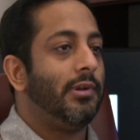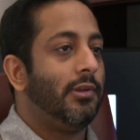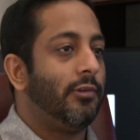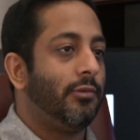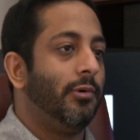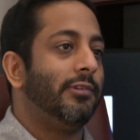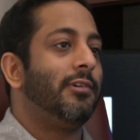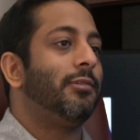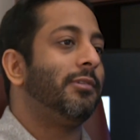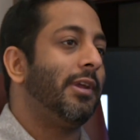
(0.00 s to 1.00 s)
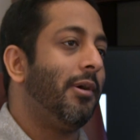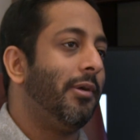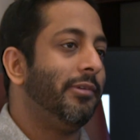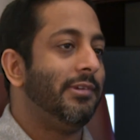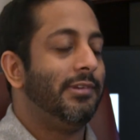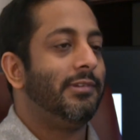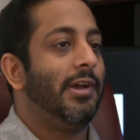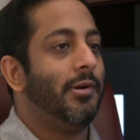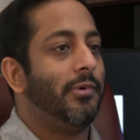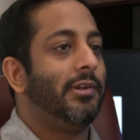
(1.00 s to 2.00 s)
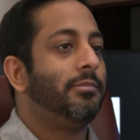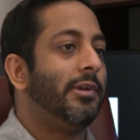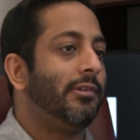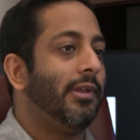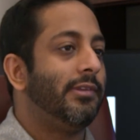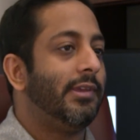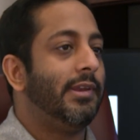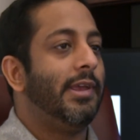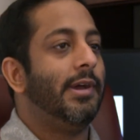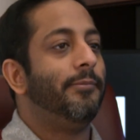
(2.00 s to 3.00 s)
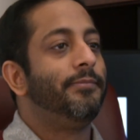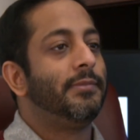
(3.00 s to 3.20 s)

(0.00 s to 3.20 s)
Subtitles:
and industrial organizational psychology is kind of where I specialize at now.